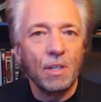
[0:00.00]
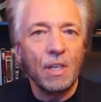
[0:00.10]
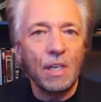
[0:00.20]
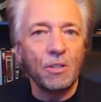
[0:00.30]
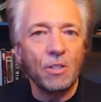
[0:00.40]

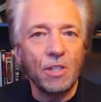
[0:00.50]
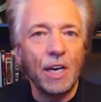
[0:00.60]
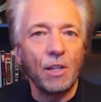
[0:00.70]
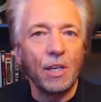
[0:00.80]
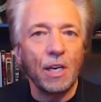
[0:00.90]
is
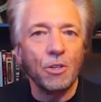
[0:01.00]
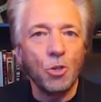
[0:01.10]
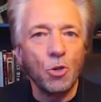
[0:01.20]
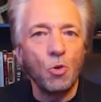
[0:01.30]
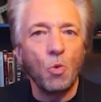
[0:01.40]
telling us
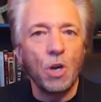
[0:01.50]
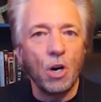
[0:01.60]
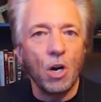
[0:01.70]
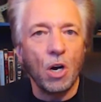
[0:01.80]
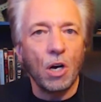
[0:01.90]
who we
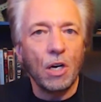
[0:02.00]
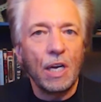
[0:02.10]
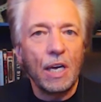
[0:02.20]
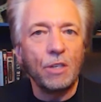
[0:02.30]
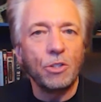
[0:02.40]
are,
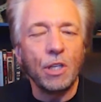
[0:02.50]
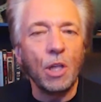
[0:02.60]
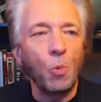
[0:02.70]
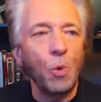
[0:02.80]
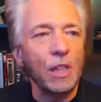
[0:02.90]
he said,
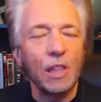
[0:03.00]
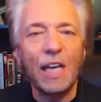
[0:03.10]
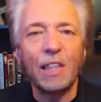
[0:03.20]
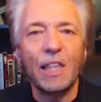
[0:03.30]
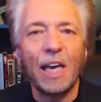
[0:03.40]
then we
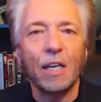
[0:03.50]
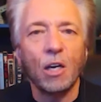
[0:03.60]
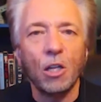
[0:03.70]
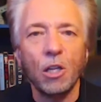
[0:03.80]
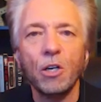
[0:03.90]
let that
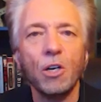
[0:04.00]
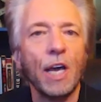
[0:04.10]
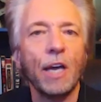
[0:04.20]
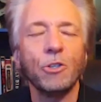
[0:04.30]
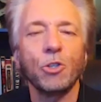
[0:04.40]
cluttered
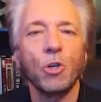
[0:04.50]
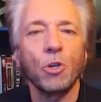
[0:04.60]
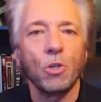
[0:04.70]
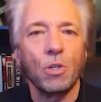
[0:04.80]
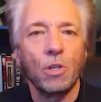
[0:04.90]

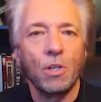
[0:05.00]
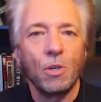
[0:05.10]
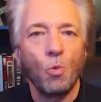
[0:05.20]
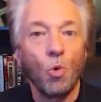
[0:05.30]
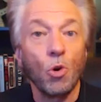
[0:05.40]
external
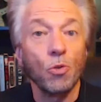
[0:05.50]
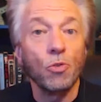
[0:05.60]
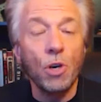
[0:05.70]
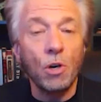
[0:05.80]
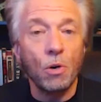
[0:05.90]
world
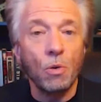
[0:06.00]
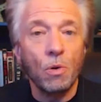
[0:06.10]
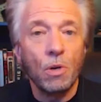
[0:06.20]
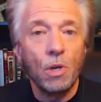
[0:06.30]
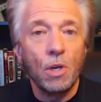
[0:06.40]
go
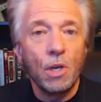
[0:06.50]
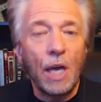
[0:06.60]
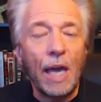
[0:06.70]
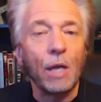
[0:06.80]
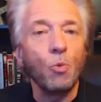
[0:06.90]

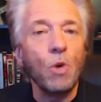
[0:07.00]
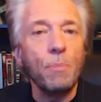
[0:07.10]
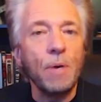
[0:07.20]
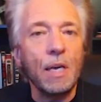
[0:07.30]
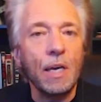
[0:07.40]
and we
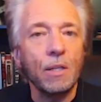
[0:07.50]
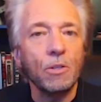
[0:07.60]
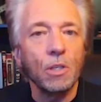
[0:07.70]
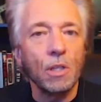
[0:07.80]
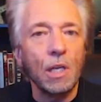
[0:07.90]
begin
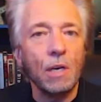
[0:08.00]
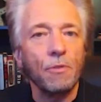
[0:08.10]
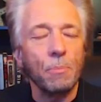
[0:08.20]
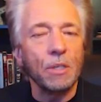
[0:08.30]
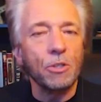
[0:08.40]
to live a
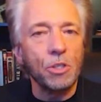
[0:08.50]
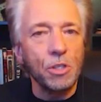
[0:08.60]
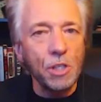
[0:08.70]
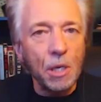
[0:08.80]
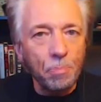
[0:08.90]
much
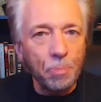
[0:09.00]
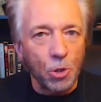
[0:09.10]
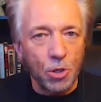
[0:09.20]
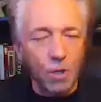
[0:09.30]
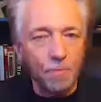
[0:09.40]

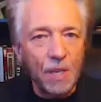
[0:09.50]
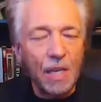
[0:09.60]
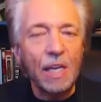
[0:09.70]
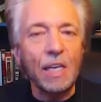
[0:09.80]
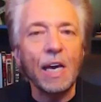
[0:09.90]
simpler
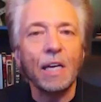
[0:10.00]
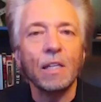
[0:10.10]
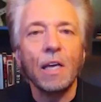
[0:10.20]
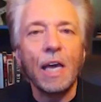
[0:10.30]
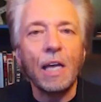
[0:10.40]
yet
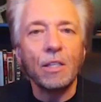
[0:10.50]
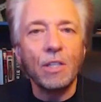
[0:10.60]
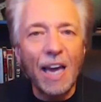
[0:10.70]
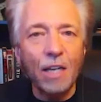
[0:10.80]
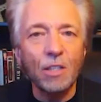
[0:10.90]

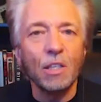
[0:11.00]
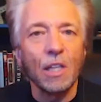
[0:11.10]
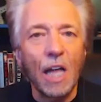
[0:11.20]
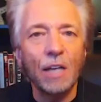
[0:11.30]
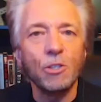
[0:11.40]

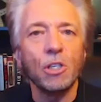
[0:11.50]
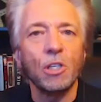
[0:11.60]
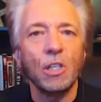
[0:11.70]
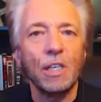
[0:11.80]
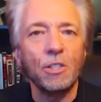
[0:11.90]

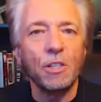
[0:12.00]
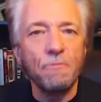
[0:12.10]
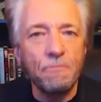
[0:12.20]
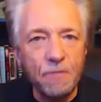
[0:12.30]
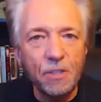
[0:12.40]
technologically
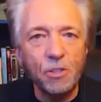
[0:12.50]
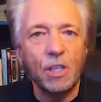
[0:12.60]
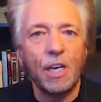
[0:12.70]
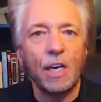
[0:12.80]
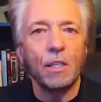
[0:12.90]

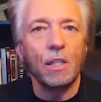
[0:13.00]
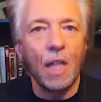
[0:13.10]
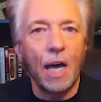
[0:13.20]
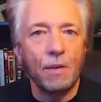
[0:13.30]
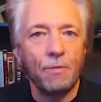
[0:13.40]
sophisticated
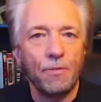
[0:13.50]
life